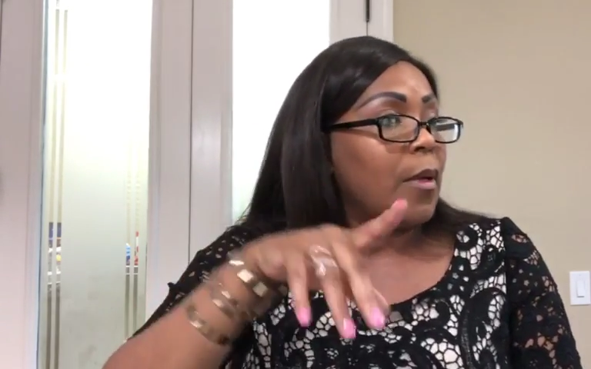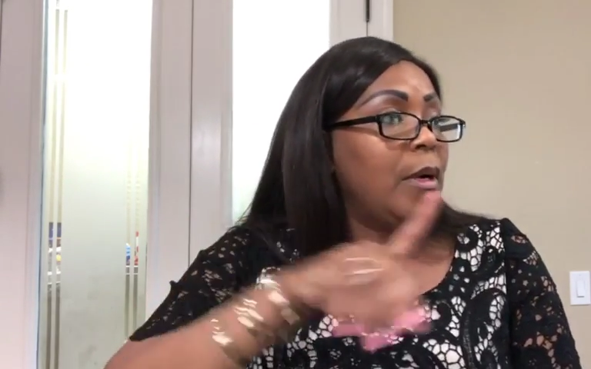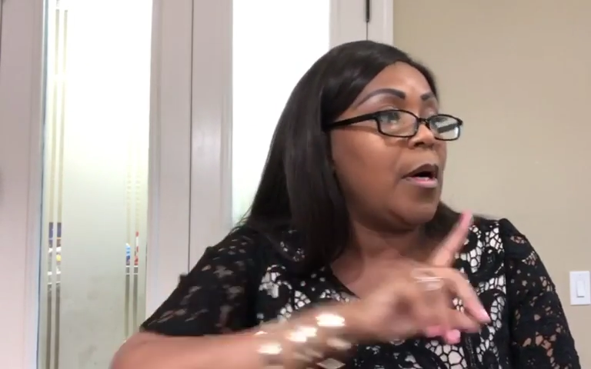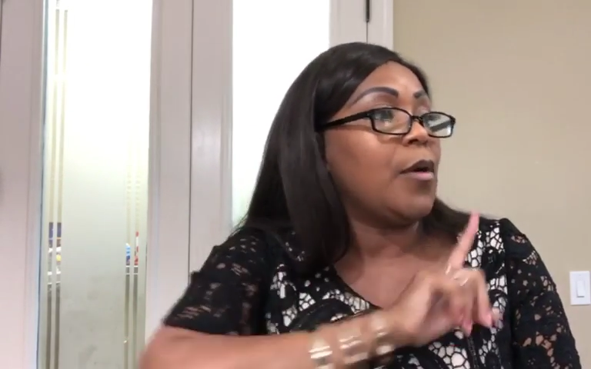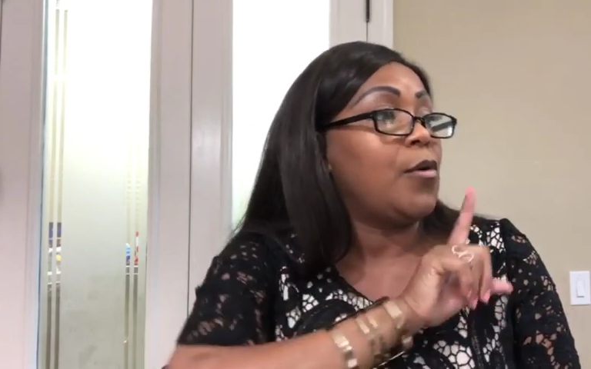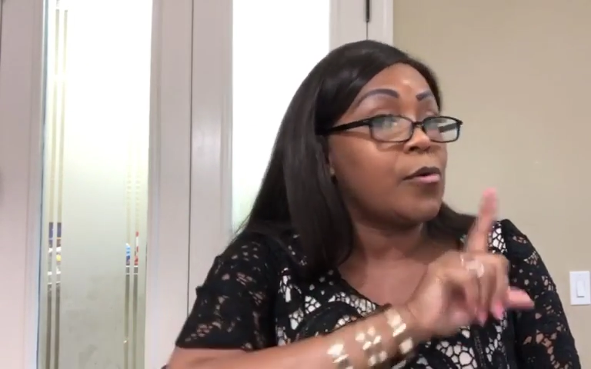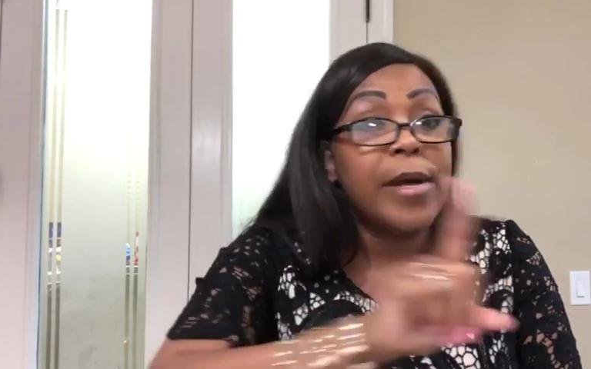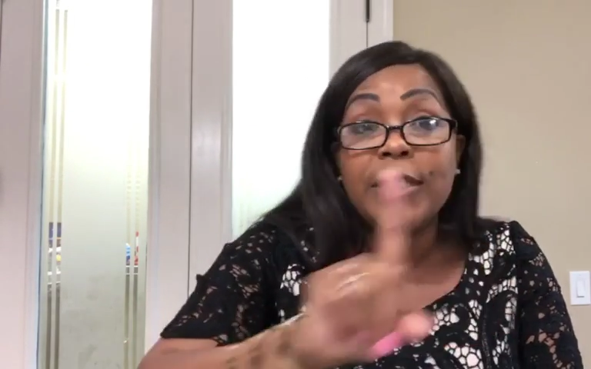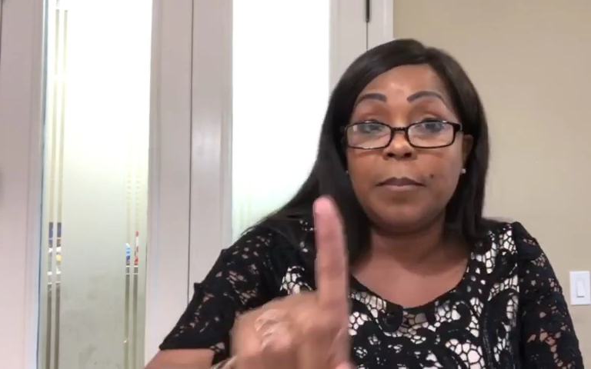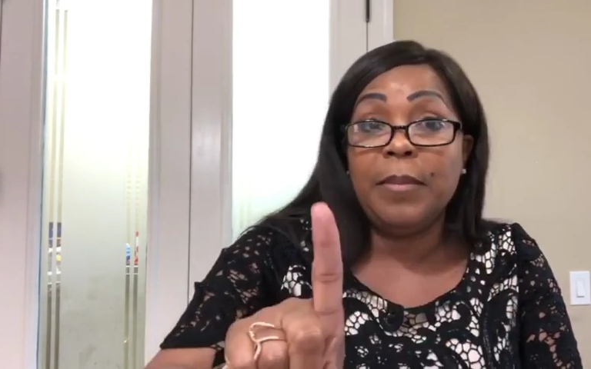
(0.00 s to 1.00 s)
God
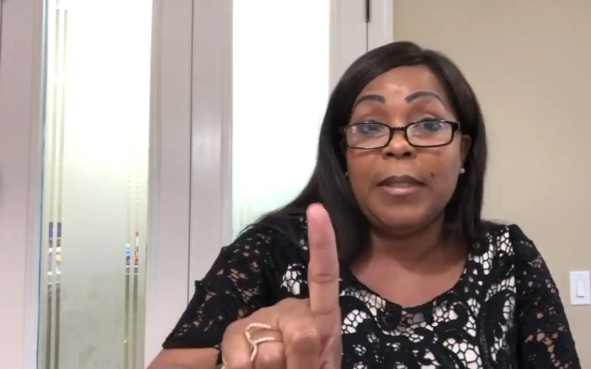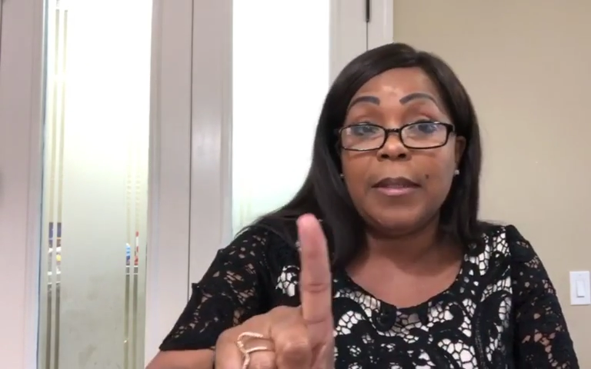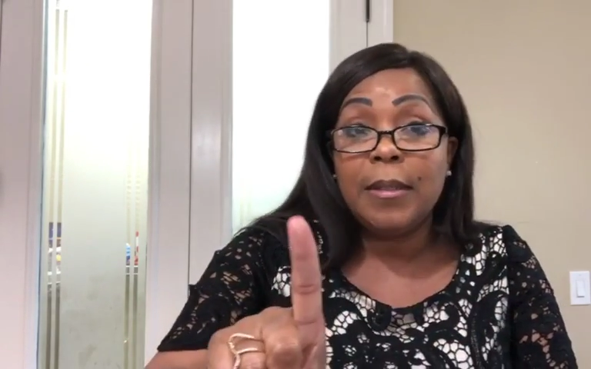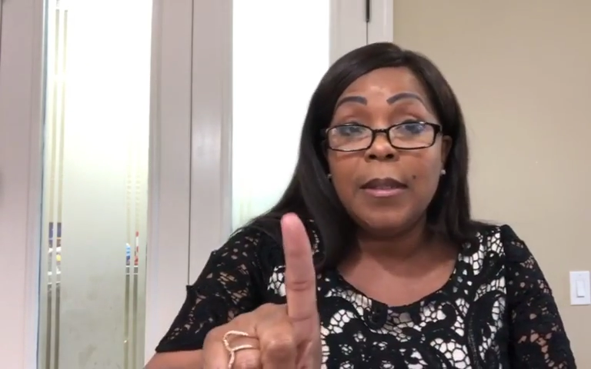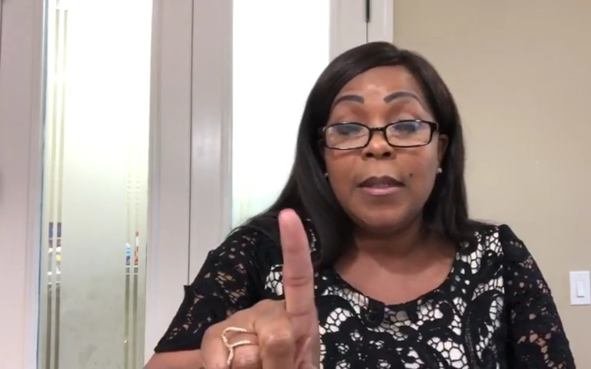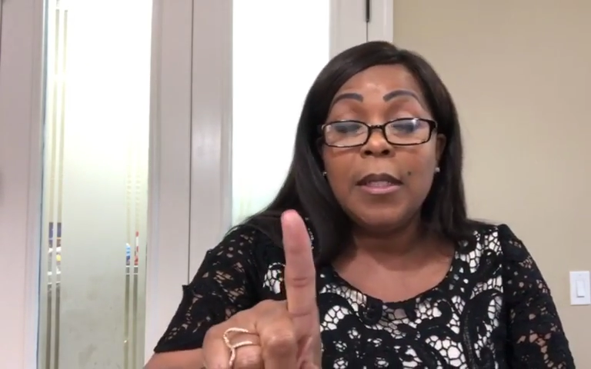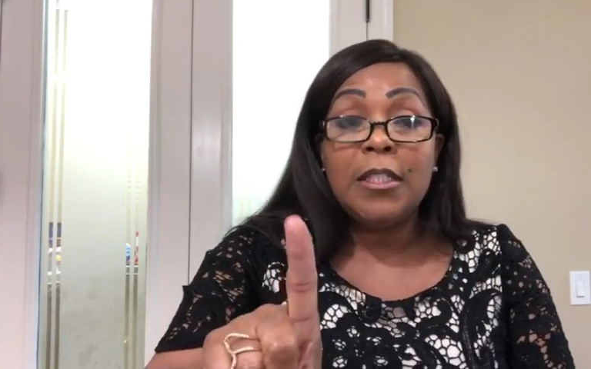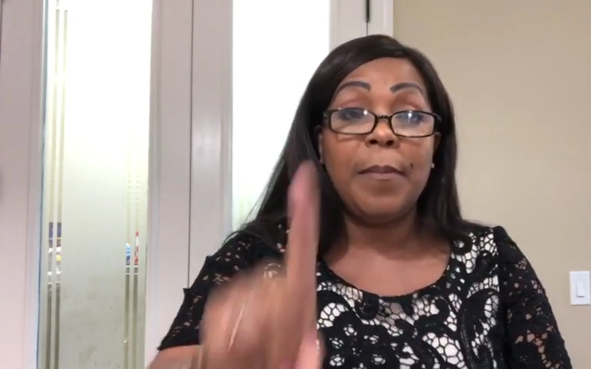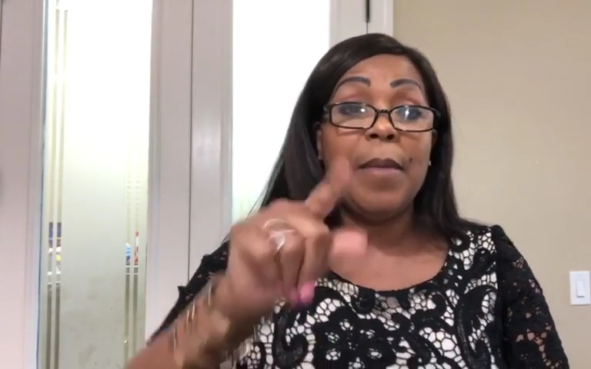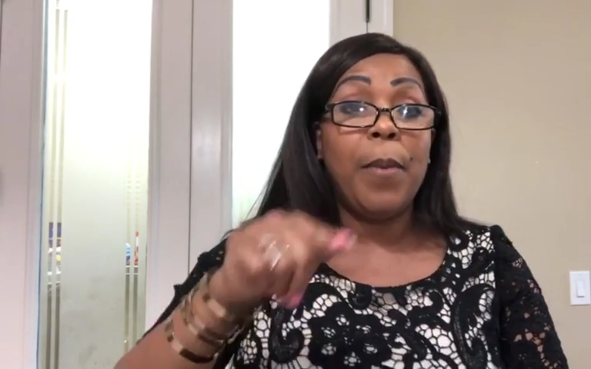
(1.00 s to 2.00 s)
graced me
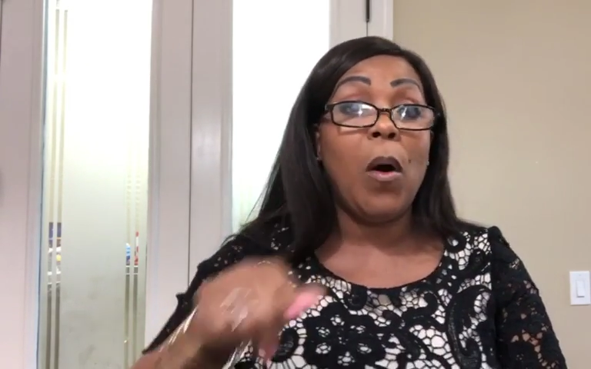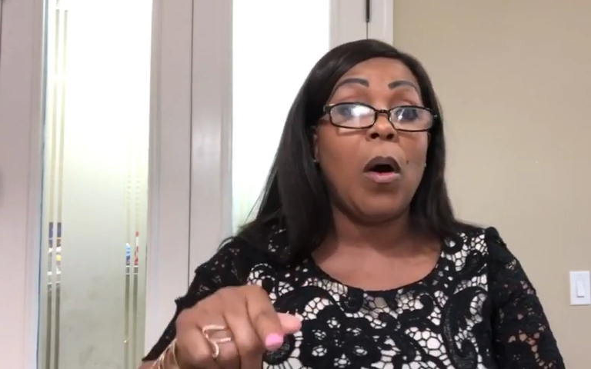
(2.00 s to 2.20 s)
to be